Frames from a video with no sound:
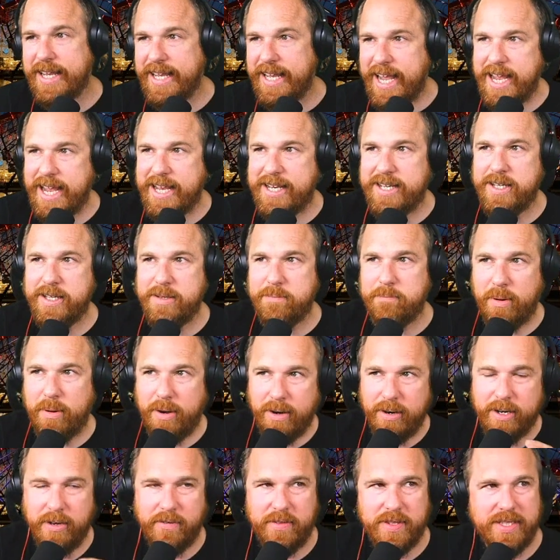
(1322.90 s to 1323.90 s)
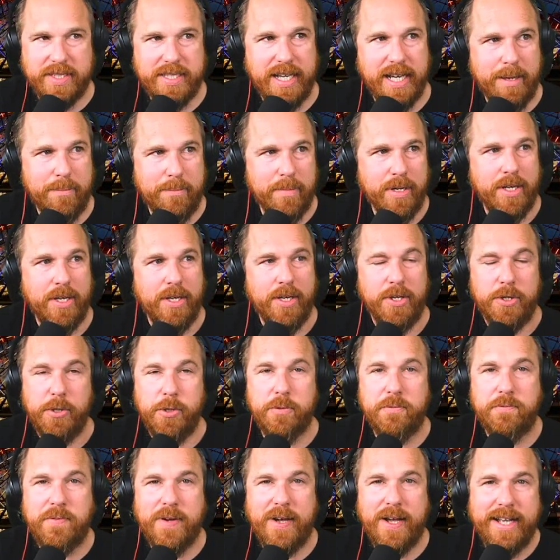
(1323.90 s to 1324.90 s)
candy part of the top, you'll
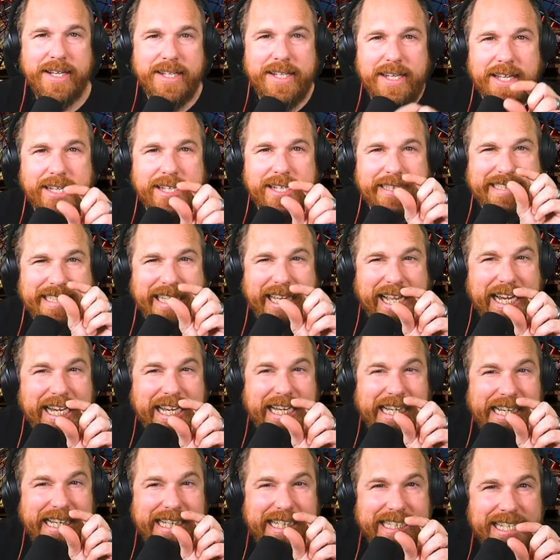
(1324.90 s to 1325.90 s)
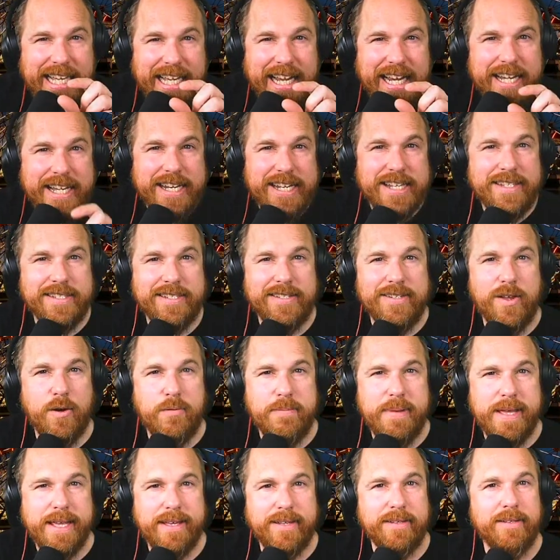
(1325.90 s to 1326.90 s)
find a tiny, tiny
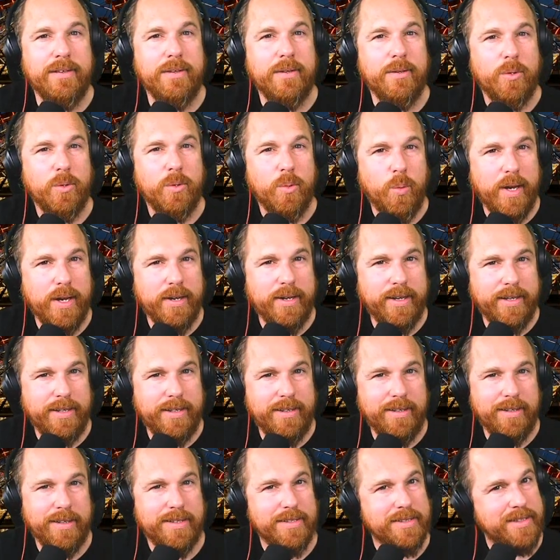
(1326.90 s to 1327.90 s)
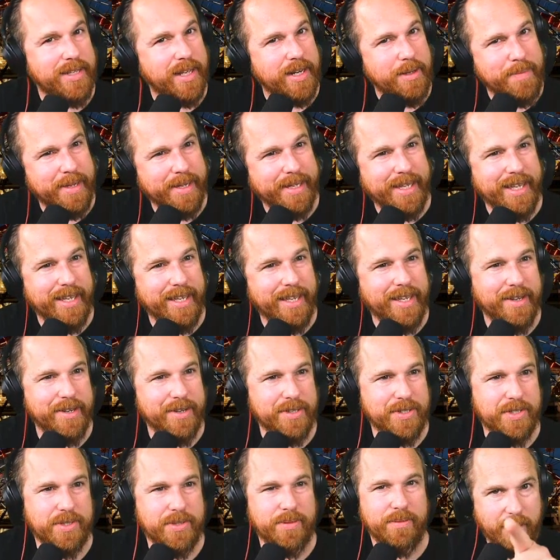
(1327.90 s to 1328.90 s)
snowman wearing a set of Mickey
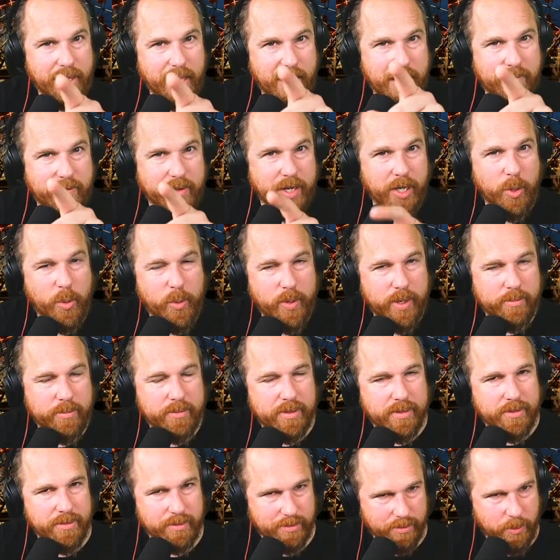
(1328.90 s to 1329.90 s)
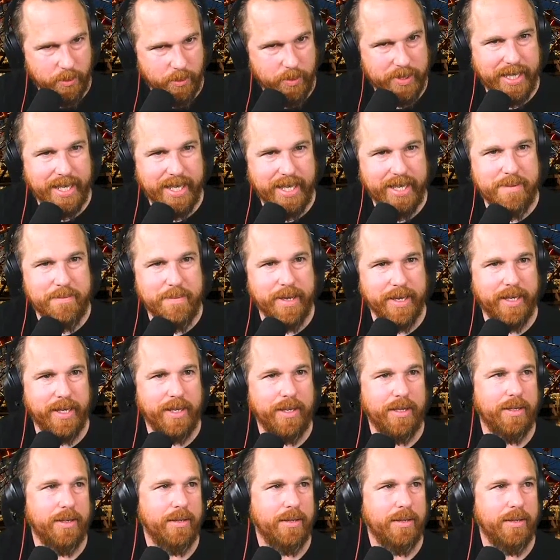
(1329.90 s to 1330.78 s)
ears, even equipped with a hidden Mickey.